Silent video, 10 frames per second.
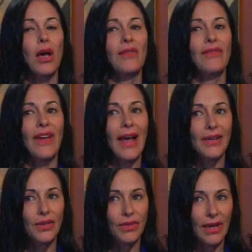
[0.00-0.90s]

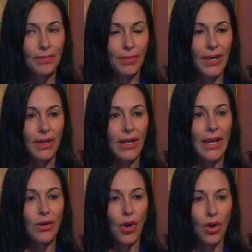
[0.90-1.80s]
value that bill
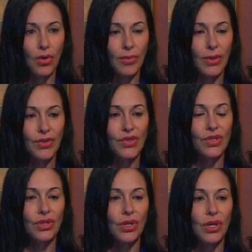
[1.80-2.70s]
at almost